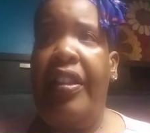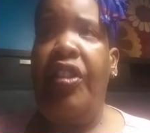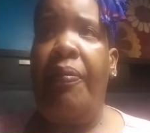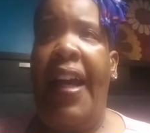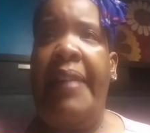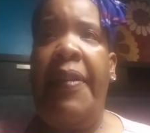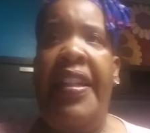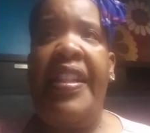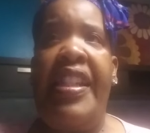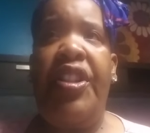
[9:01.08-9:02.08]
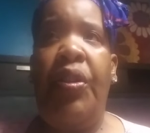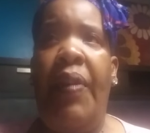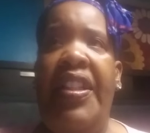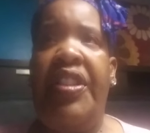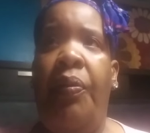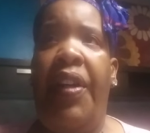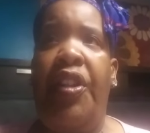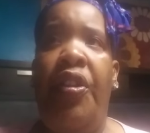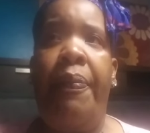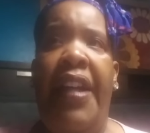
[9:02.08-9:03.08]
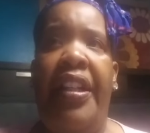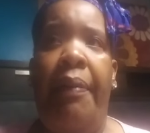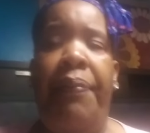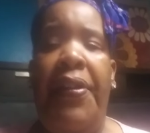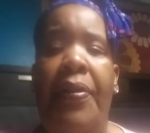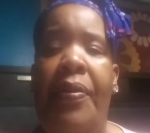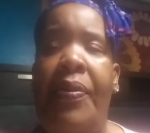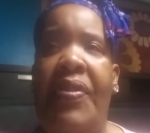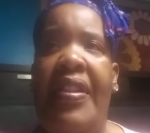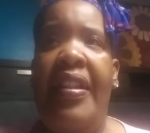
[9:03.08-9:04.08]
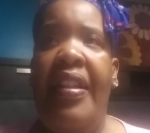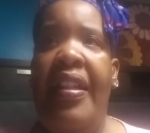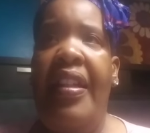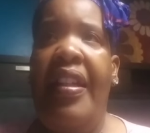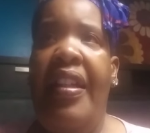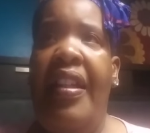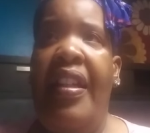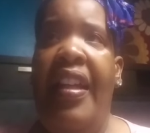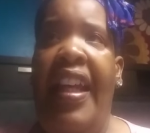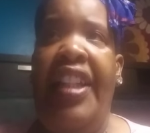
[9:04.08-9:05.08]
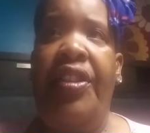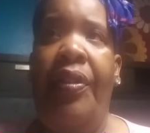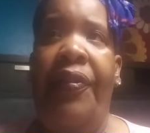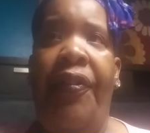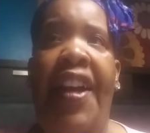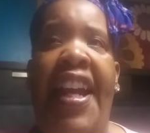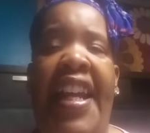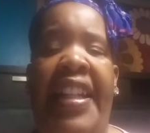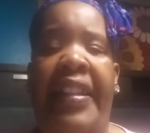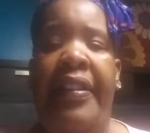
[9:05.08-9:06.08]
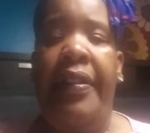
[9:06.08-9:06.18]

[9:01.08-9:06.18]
you might be in a situation where you're being abused and you're afraid